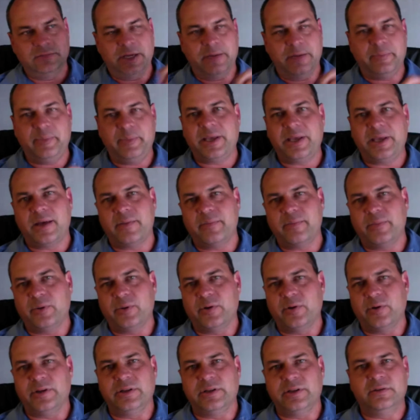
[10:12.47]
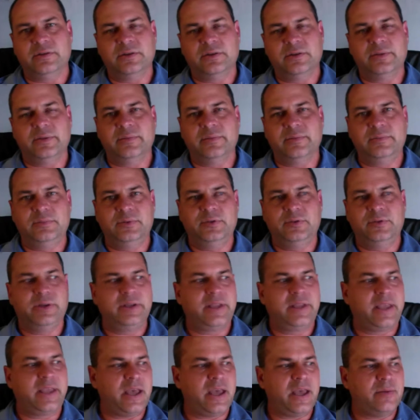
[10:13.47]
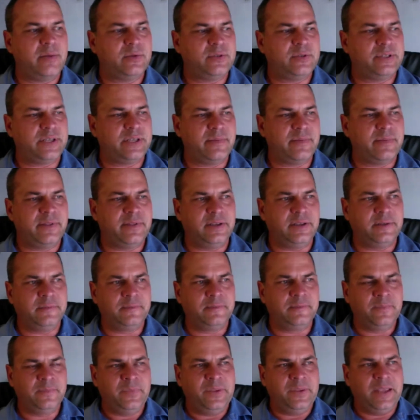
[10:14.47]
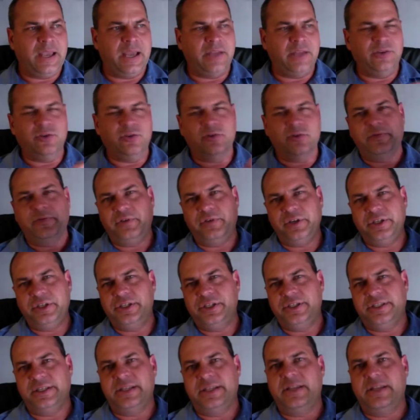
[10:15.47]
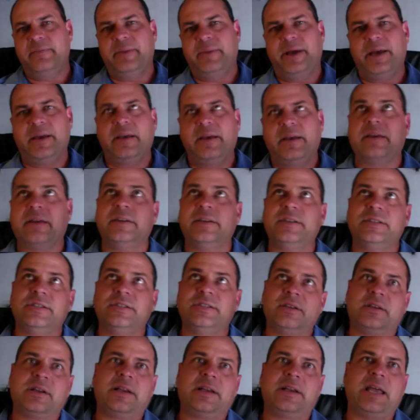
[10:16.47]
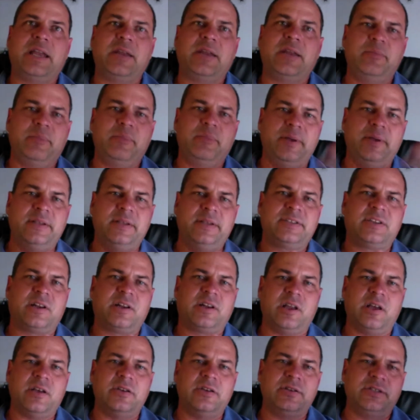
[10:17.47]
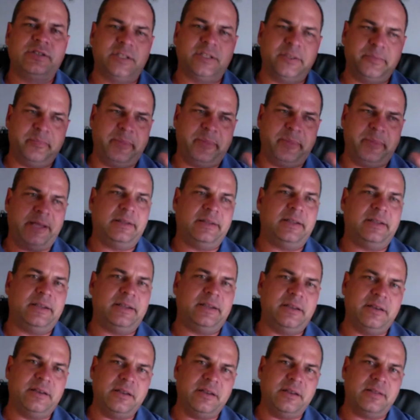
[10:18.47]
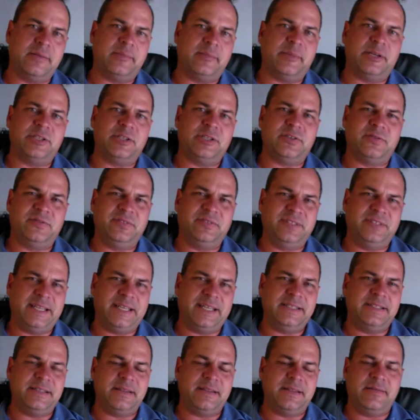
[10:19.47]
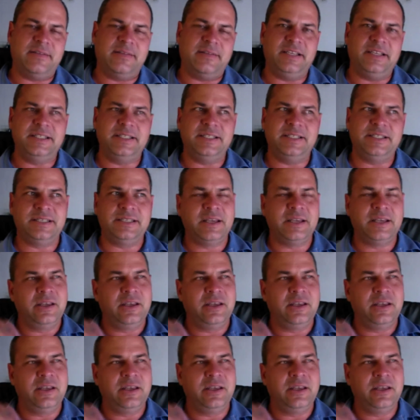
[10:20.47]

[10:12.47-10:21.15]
pickup or a twin cab or something, and your fridge is in the back and it's a canopy, it's closed, it's packed underneath a bunch of tents and things,